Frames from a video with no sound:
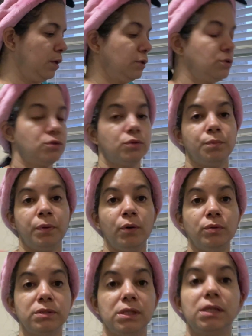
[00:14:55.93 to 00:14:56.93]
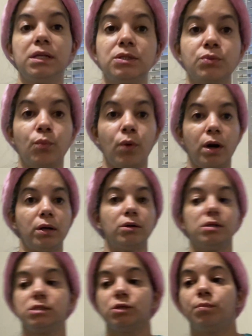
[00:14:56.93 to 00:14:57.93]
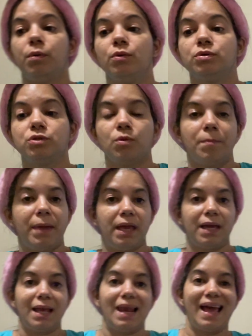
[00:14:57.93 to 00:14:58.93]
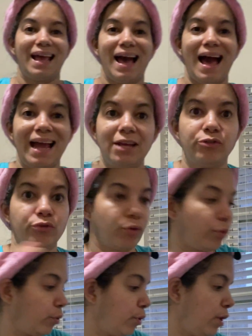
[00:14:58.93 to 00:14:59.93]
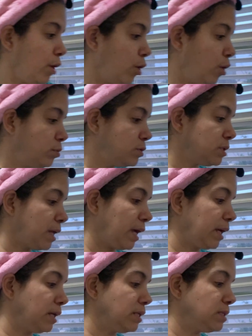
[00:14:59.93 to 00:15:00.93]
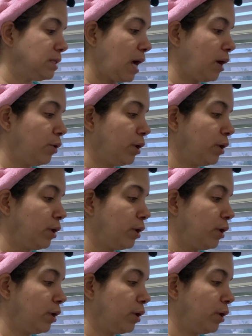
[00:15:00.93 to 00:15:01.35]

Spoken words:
supposedly this water is supposed to make it like hydro, almost like it's not going